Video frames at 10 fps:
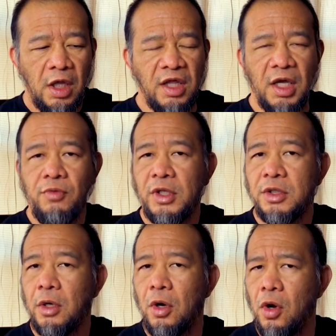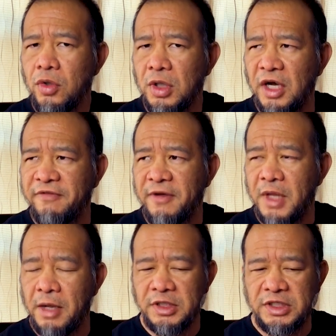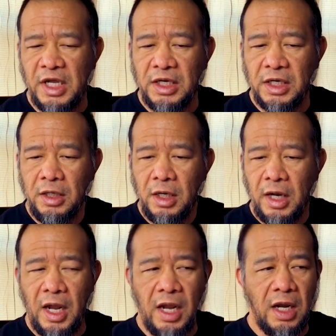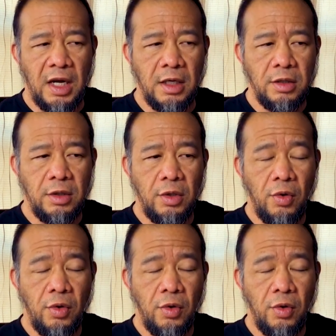then went to Oakland, if I'm not mistaken, and